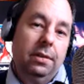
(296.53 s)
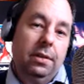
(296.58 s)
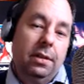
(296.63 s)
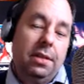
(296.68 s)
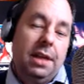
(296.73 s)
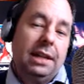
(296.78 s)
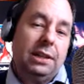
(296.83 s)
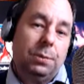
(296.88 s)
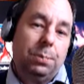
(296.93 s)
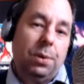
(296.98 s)

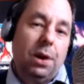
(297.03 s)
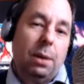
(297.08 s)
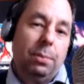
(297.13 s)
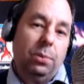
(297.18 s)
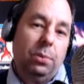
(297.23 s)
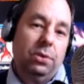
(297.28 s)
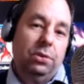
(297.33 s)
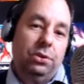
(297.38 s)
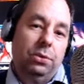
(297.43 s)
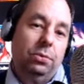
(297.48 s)
That's probably
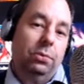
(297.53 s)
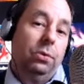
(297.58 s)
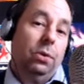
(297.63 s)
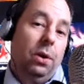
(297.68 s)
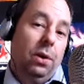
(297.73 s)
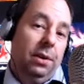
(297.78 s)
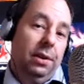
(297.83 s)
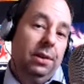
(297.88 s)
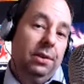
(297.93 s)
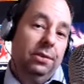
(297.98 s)
what Jude
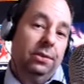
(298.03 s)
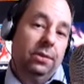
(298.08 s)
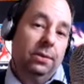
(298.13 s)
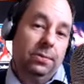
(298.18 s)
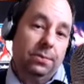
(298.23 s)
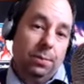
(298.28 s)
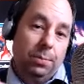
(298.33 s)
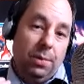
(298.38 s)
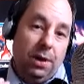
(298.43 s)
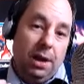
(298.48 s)
Law is,
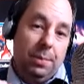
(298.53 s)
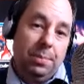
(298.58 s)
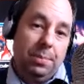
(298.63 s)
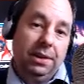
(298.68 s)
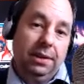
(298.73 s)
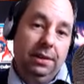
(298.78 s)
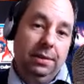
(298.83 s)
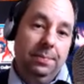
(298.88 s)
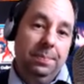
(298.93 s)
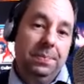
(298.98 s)
from my
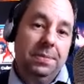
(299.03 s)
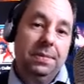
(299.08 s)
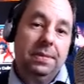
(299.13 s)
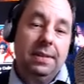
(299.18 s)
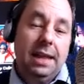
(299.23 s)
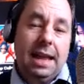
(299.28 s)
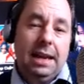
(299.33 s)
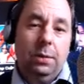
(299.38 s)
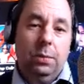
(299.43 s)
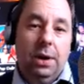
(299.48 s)
opinion.
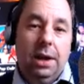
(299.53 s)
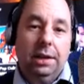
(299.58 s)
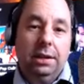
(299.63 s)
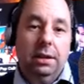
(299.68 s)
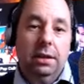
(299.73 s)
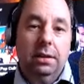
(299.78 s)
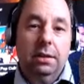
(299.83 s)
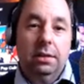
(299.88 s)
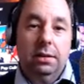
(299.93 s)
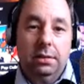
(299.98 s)
Anyway,
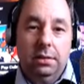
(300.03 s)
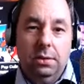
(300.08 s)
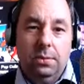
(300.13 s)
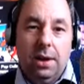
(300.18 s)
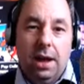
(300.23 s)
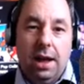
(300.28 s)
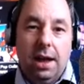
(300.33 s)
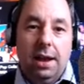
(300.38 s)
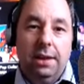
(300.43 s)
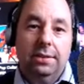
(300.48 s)
you
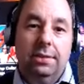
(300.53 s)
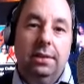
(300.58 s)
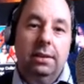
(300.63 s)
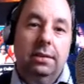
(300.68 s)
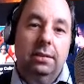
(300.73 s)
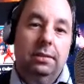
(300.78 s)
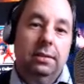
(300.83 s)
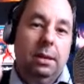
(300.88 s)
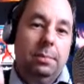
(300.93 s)
guys, let me